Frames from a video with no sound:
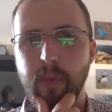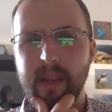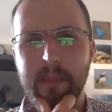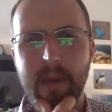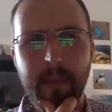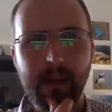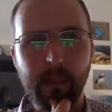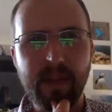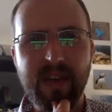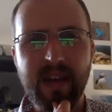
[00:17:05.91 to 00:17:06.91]
That might be a little
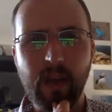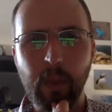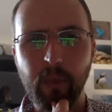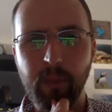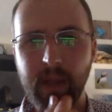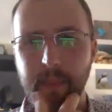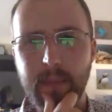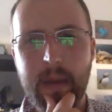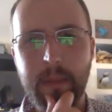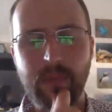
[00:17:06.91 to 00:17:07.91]
bit technical for me, but I
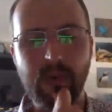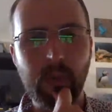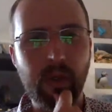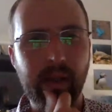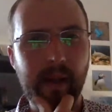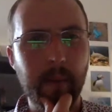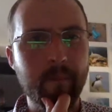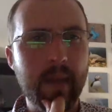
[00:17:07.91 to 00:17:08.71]
might be able to work out